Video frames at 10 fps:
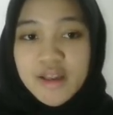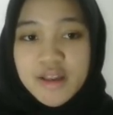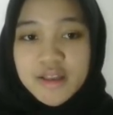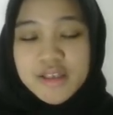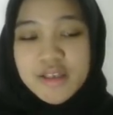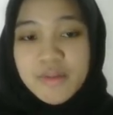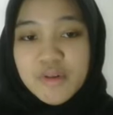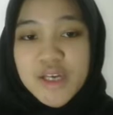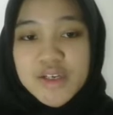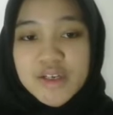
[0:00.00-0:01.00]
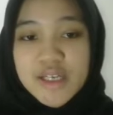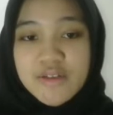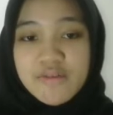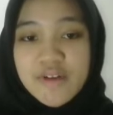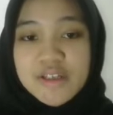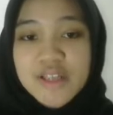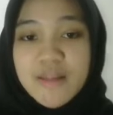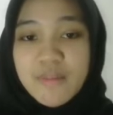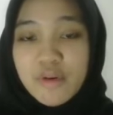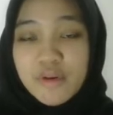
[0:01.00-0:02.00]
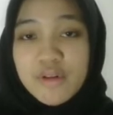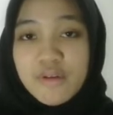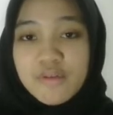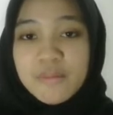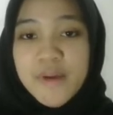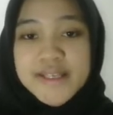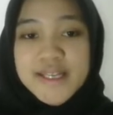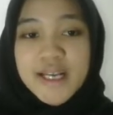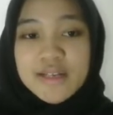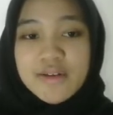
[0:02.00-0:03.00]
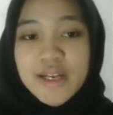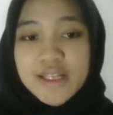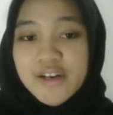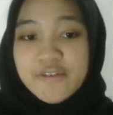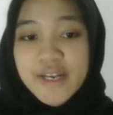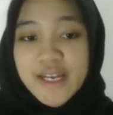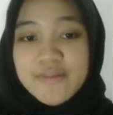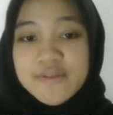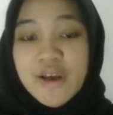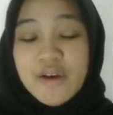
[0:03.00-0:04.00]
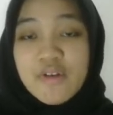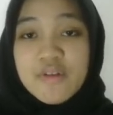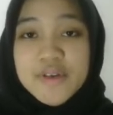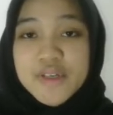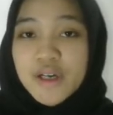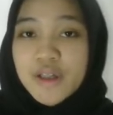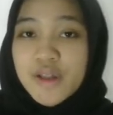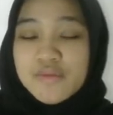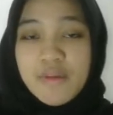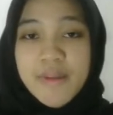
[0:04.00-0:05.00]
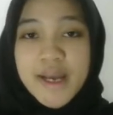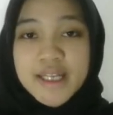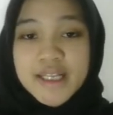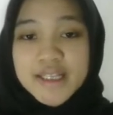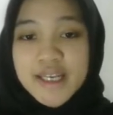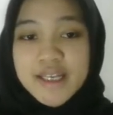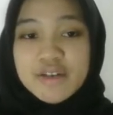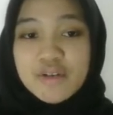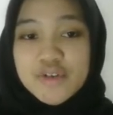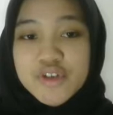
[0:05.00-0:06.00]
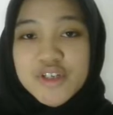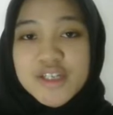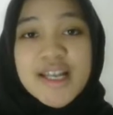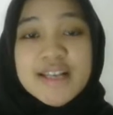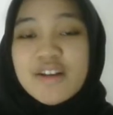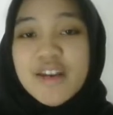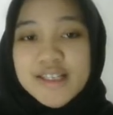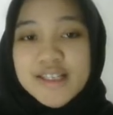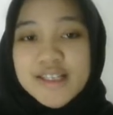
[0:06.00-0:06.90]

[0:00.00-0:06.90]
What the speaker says: The simulation is a versatile model for pricing exotic derivatives for which a closed-form analytic solution does not exist.